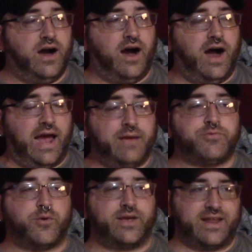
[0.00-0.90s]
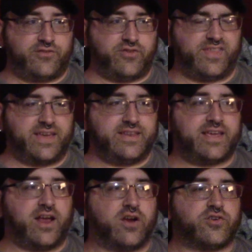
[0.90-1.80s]
uh, I am throwing an extra thing into
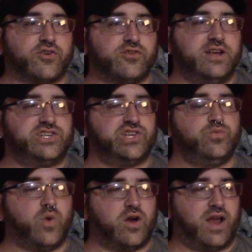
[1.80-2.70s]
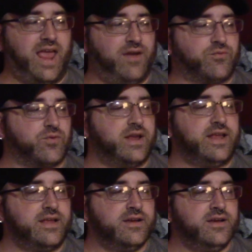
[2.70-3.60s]
character creation where
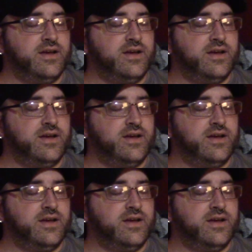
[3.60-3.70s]
every